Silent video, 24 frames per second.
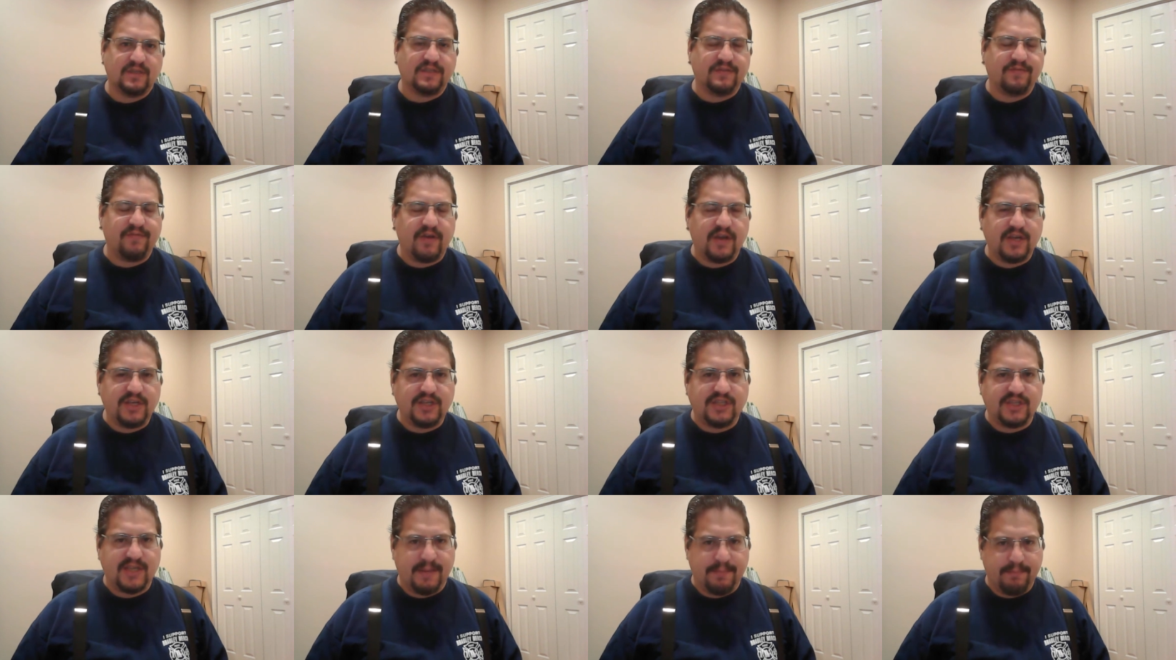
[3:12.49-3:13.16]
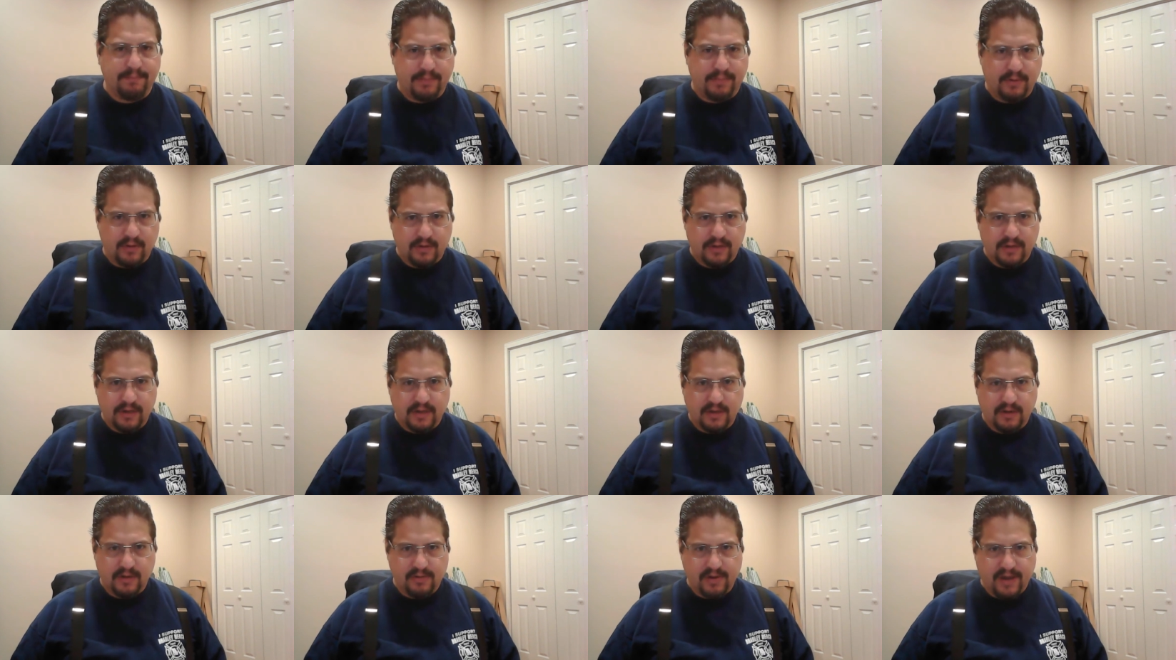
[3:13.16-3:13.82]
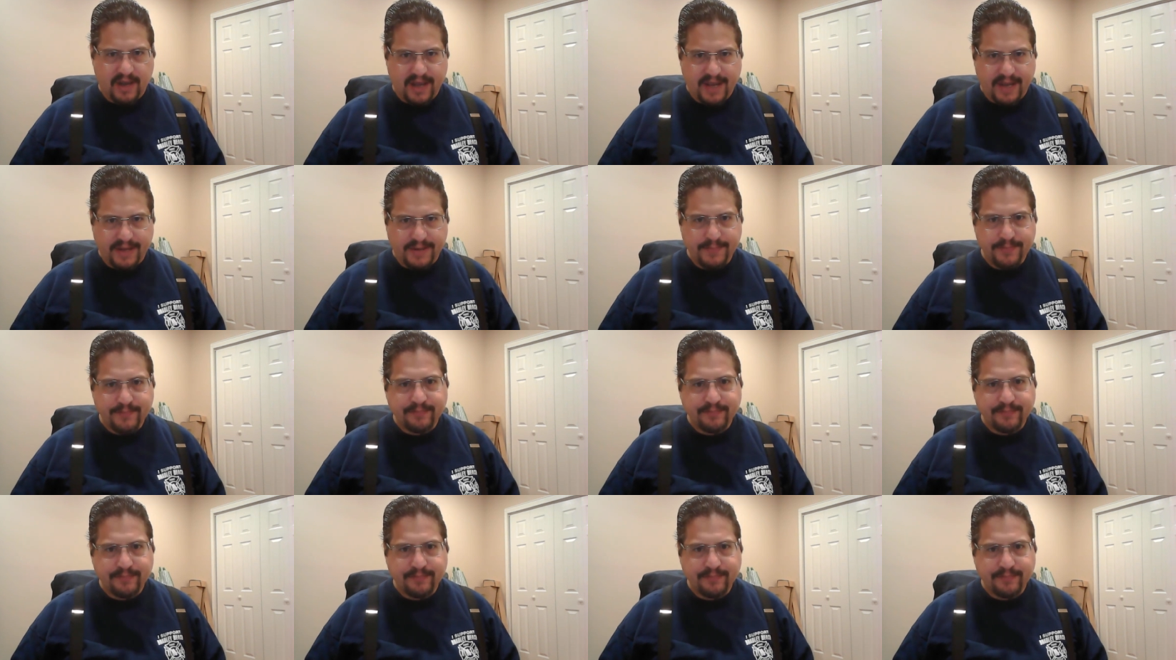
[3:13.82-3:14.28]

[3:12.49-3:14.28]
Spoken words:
It's very simple, okay?